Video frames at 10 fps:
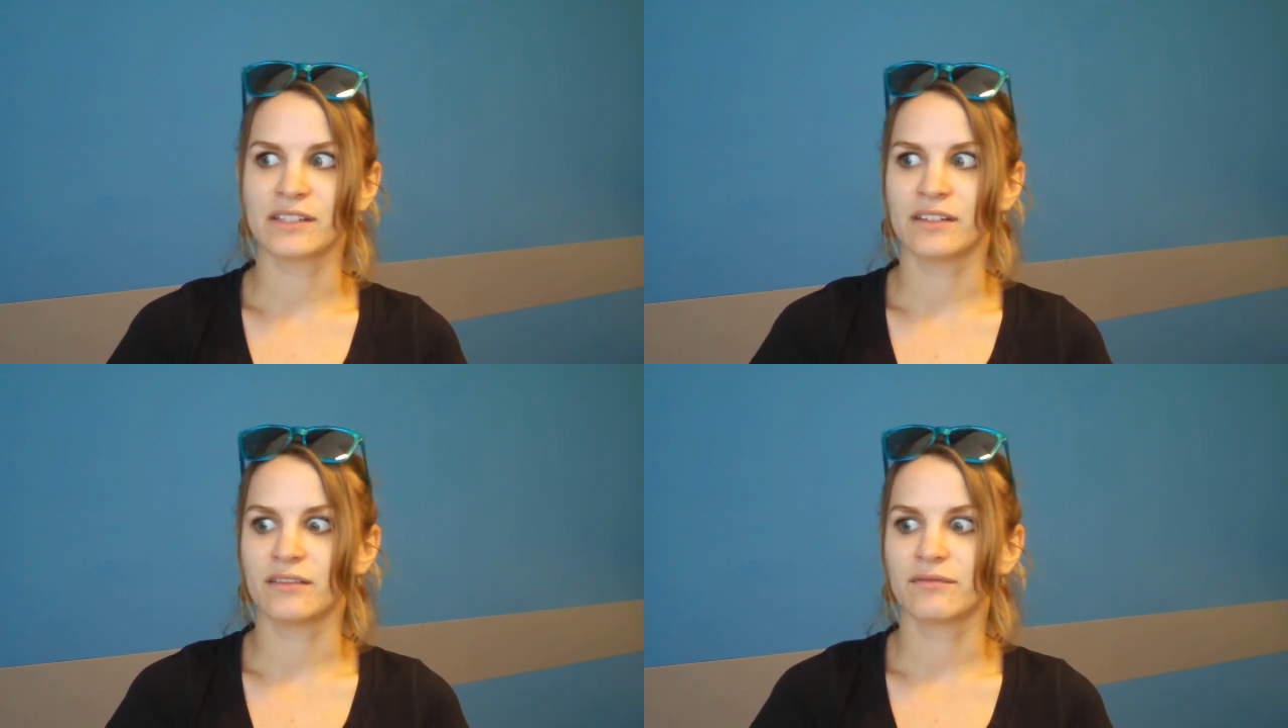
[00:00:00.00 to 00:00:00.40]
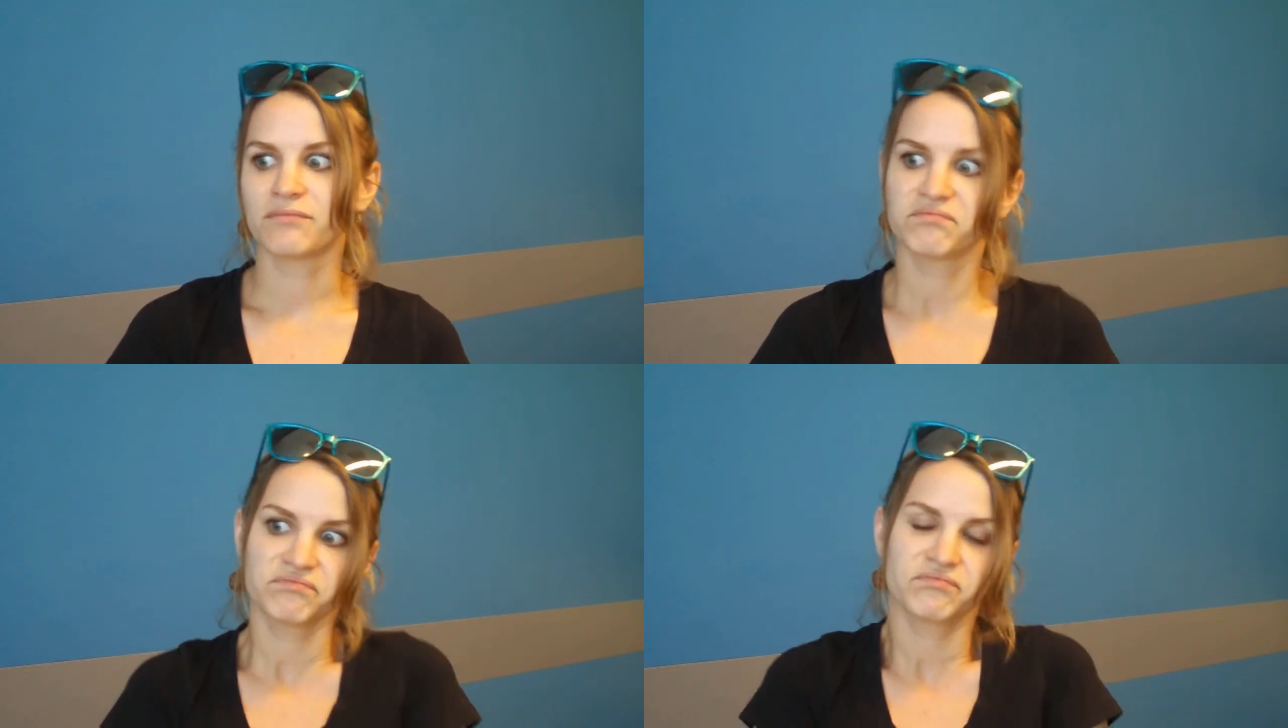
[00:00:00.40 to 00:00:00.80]
and
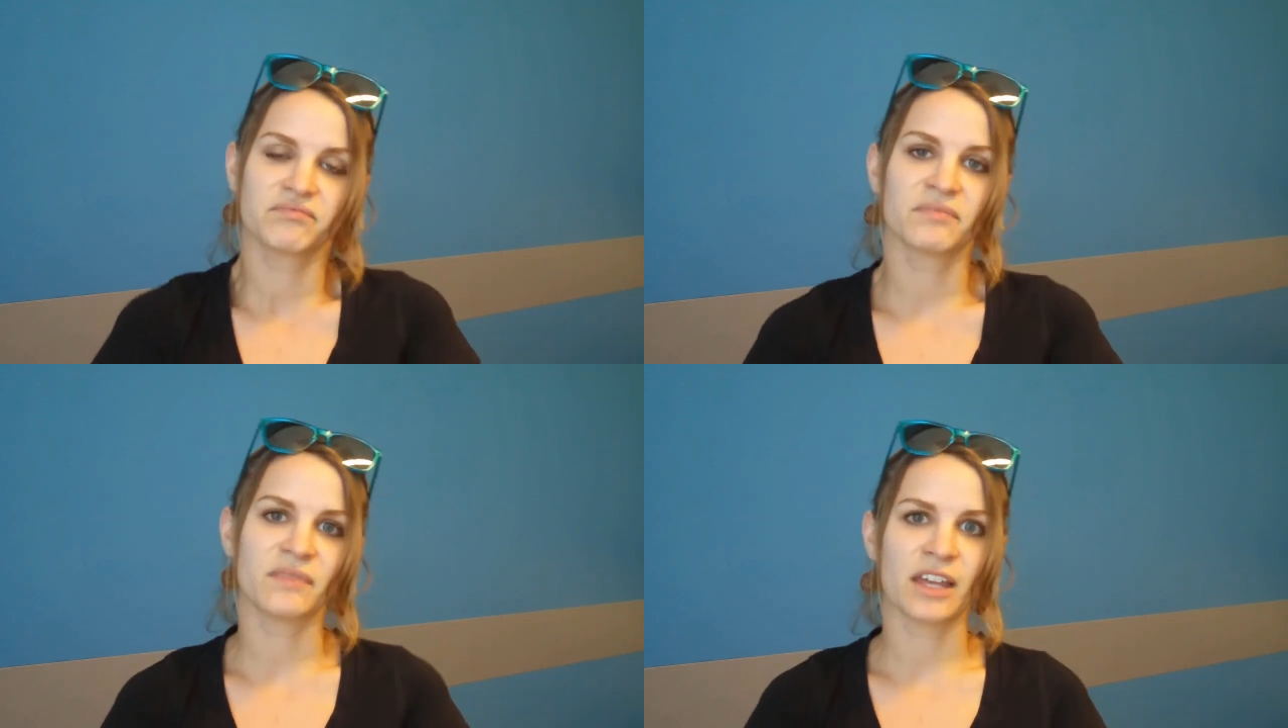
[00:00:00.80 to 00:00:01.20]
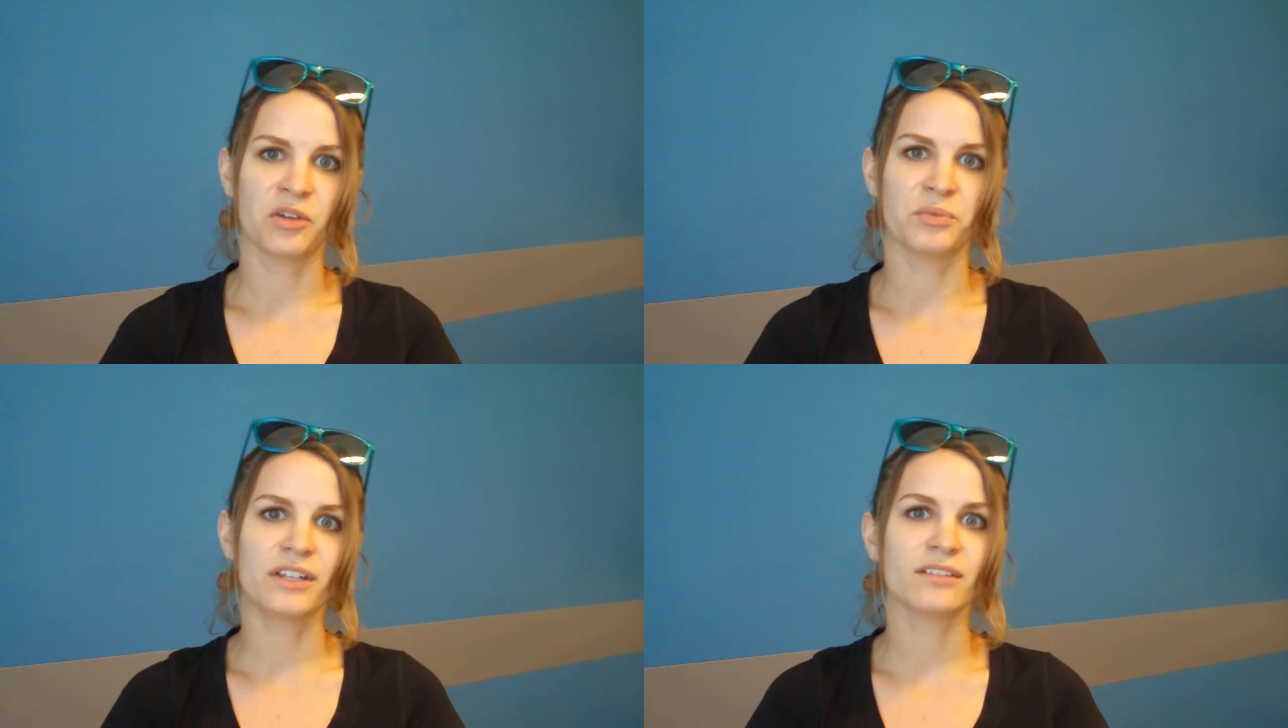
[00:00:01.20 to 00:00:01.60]

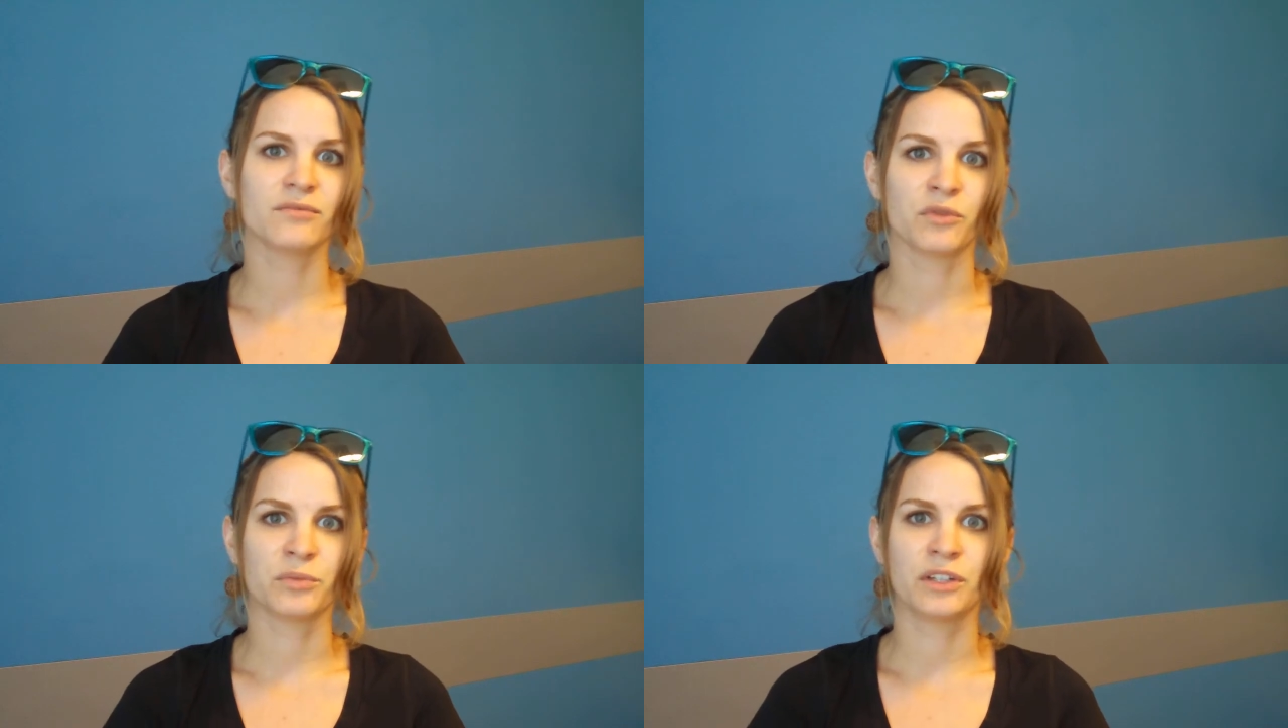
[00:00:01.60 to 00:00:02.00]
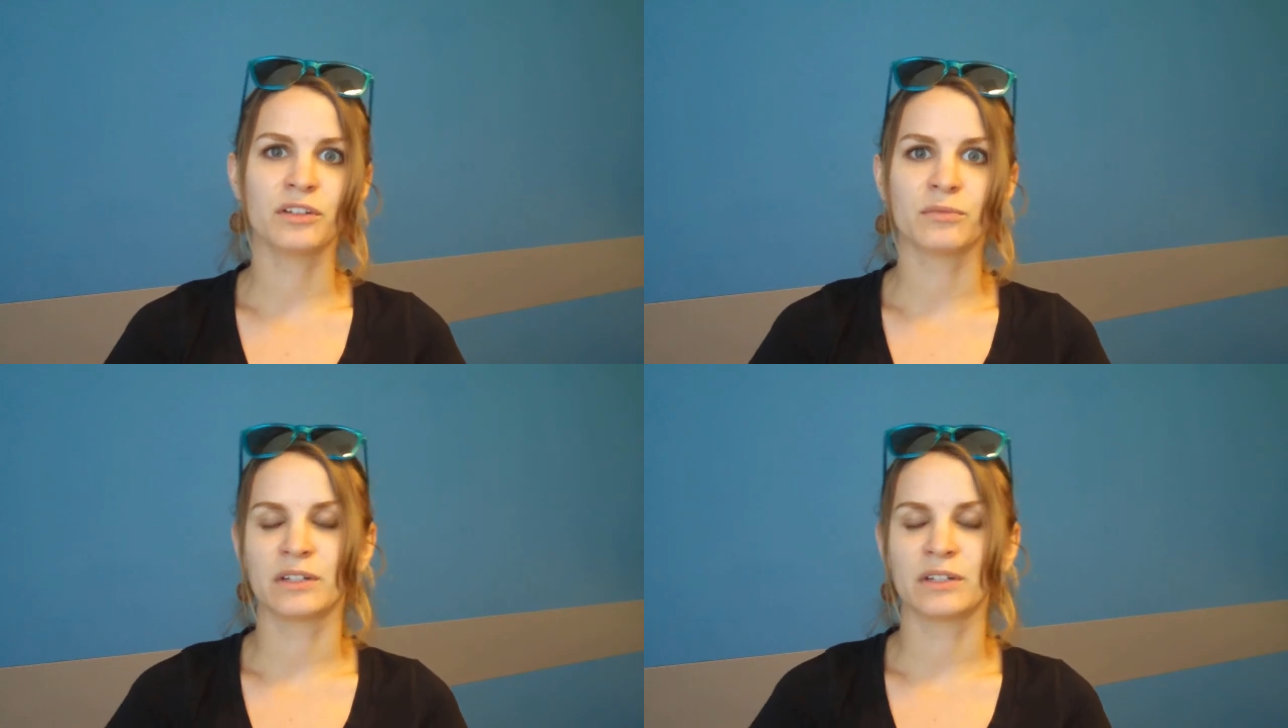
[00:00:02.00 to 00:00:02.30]
that'll be it, and it'll be good.